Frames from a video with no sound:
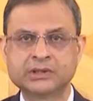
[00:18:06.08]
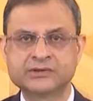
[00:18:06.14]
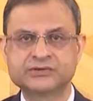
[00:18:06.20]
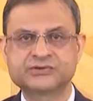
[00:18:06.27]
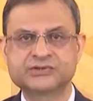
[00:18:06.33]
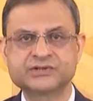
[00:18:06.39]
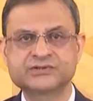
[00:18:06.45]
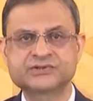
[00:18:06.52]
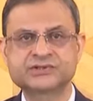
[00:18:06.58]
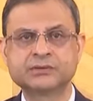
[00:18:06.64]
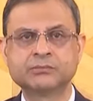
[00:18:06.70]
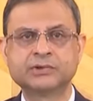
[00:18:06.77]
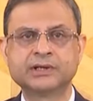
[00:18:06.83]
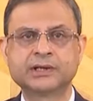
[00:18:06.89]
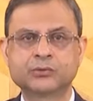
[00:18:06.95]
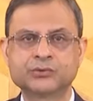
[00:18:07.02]
system
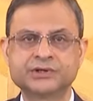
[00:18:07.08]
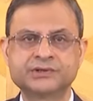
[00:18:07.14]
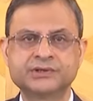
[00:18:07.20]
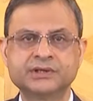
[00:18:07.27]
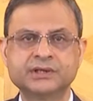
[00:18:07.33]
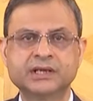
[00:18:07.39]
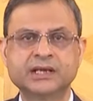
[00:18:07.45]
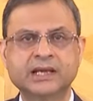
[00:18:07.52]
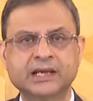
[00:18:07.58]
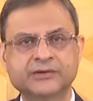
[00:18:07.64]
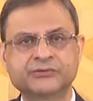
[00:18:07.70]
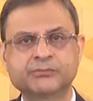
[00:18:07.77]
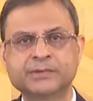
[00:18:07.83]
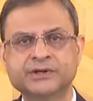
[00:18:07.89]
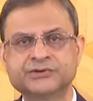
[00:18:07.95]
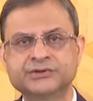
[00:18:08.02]
liquidity
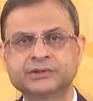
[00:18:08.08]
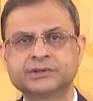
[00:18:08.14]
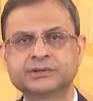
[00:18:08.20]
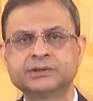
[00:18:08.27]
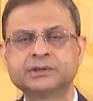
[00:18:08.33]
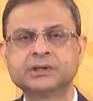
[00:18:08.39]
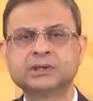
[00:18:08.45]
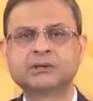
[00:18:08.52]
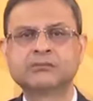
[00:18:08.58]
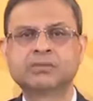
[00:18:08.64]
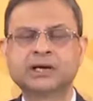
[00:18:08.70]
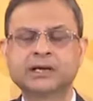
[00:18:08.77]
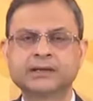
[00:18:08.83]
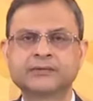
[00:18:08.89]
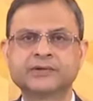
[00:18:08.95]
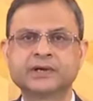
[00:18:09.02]
as measured
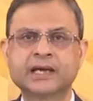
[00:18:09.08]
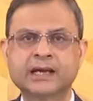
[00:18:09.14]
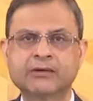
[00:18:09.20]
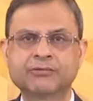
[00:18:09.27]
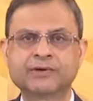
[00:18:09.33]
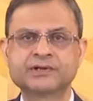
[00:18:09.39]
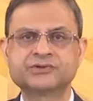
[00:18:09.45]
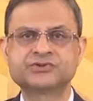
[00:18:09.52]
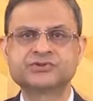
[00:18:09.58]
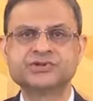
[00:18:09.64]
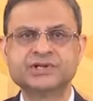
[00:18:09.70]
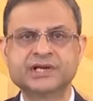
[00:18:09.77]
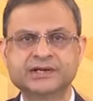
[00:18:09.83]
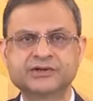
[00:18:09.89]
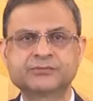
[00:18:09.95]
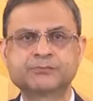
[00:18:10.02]
by the average
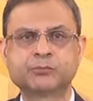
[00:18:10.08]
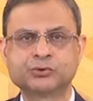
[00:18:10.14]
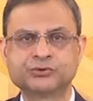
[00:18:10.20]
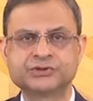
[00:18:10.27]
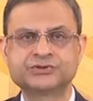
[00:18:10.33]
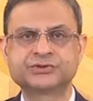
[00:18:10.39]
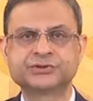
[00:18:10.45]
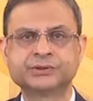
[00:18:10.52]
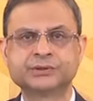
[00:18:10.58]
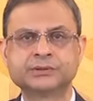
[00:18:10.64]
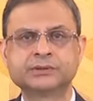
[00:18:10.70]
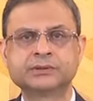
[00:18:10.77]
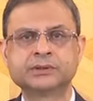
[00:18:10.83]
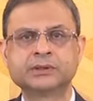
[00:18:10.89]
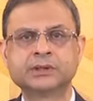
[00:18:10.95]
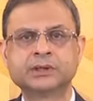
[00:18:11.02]
net position
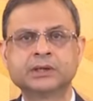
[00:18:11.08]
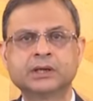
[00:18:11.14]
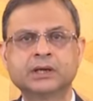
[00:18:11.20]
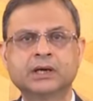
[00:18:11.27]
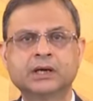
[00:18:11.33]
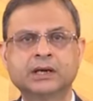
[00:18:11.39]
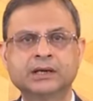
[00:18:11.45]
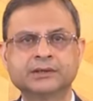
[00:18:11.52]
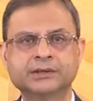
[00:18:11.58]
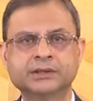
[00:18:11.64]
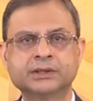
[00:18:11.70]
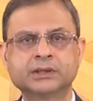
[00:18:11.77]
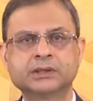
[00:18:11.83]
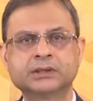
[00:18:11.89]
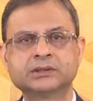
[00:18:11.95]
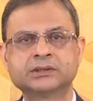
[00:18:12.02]

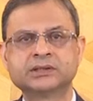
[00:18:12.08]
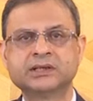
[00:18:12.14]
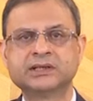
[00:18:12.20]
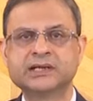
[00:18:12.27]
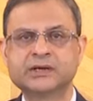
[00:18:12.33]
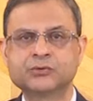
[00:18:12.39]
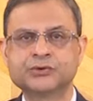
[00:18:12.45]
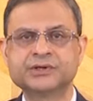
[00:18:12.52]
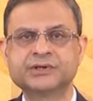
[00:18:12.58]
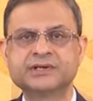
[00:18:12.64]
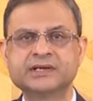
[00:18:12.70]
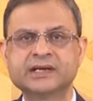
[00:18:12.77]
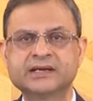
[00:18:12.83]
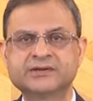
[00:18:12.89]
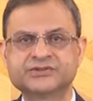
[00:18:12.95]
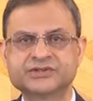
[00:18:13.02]
under the liquidity
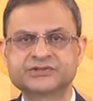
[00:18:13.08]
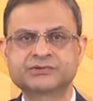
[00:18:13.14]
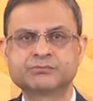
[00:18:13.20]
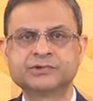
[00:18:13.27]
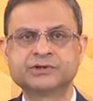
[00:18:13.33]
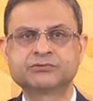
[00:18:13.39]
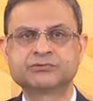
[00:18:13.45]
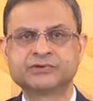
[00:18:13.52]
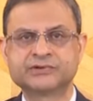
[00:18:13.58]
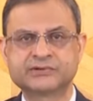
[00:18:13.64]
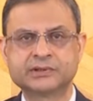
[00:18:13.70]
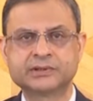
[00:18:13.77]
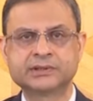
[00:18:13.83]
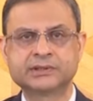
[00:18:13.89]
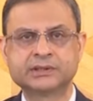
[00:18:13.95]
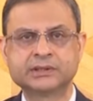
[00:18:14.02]
adjustment
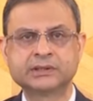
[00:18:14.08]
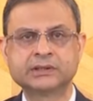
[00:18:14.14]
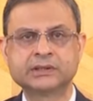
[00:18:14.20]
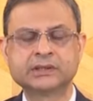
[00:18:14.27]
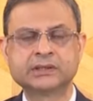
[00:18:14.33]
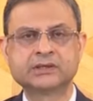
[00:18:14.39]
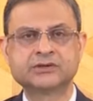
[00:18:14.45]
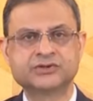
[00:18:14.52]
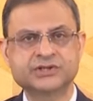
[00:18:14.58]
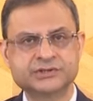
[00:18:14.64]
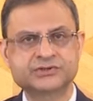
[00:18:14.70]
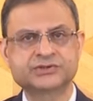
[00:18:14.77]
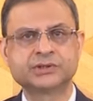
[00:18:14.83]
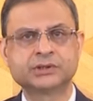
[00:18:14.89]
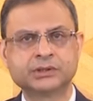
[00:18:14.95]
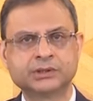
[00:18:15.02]
facility did
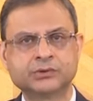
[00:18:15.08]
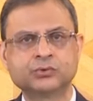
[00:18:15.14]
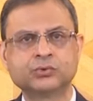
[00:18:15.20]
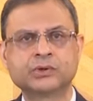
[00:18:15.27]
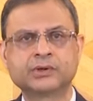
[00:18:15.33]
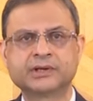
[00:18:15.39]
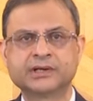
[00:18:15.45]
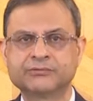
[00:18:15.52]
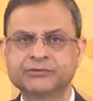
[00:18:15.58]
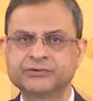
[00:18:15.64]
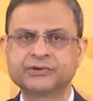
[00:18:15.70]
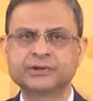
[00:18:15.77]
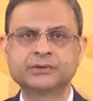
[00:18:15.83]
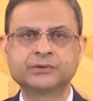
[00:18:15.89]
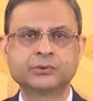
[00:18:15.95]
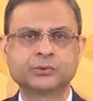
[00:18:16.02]
turn into a
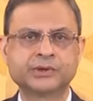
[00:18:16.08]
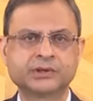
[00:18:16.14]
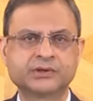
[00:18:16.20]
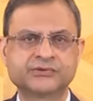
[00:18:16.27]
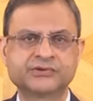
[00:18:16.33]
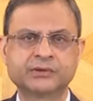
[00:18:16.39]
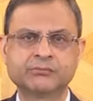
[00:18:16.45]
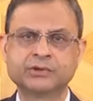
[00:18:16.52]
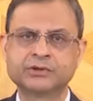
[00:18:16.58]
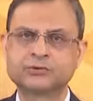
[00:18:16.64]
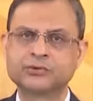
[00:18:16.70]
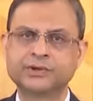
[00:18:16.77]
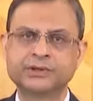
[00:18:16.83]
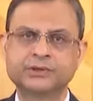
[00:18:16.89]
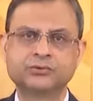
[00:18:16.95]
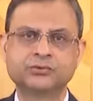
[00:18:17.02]
deficit during December
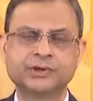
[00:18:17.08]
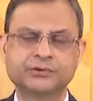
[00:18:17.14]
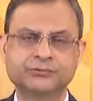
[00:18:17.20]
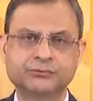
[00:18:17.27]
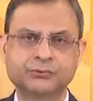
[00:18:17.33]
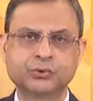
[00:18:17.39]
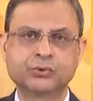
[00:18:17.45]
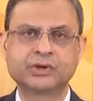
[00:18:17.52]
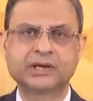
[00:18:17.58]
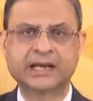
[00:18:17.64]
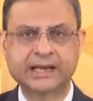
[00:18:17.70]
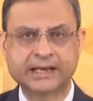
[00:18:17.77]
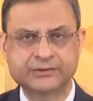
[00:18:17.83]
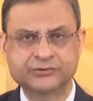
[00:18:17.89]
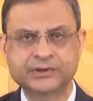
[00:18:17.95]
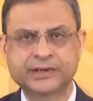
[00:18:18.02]
2024
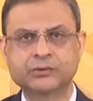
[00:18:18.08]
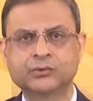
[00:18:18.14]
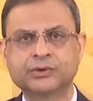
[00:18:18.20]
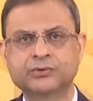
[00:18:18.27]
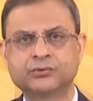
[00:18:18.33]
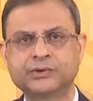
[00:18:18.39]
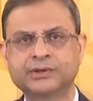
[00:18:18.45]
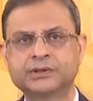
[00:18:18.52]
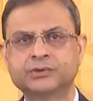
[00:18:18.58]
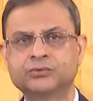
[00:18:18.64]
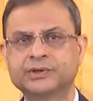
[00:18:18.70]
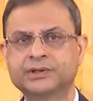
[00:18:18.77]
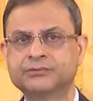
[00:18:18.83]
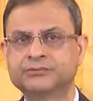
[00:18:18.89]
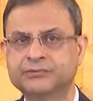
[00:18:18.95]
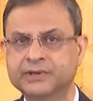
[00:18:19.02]
and January
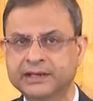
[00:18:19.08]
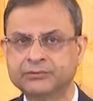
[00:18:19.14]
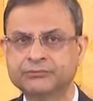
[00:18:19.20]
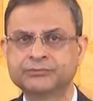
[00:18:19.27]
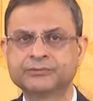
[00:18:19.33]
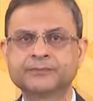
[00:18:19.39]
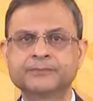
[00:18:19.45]
2025.